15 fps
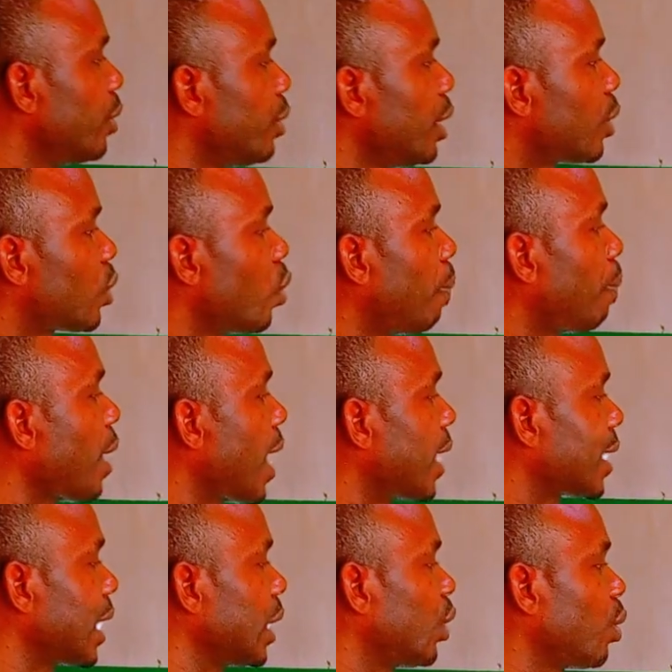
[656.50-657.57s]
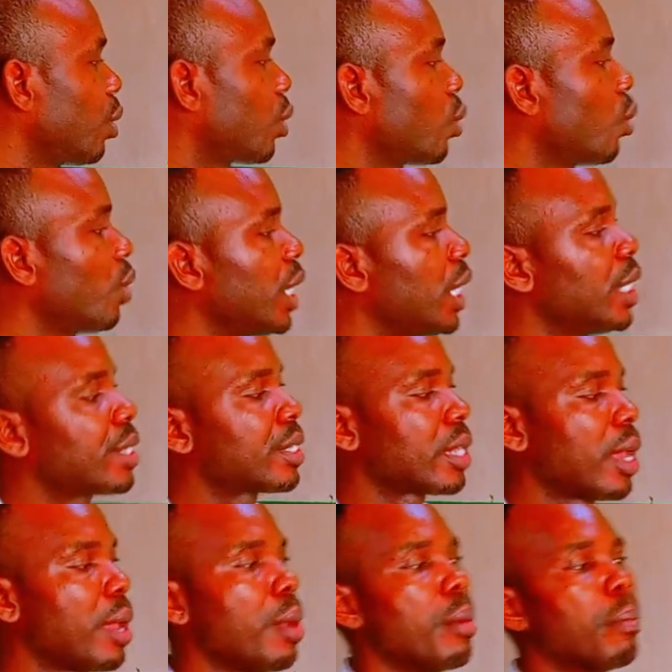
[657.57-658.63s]
thing you need to pay attention to
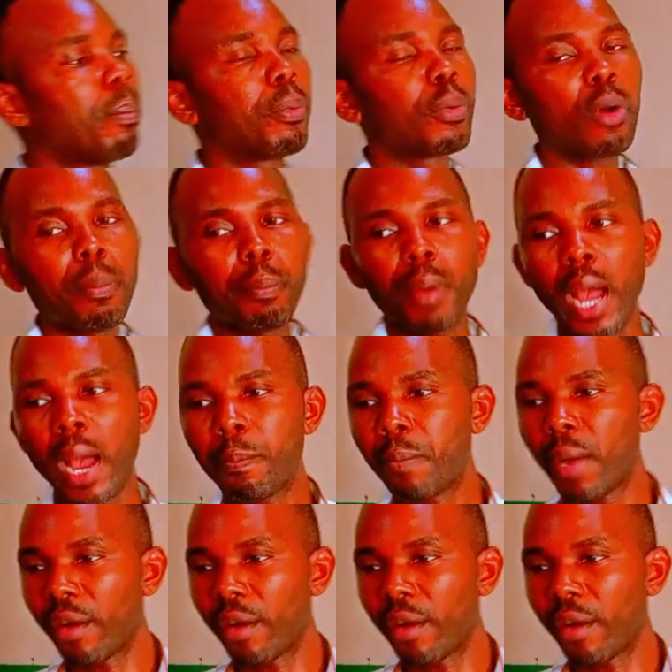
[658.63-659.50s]
is proper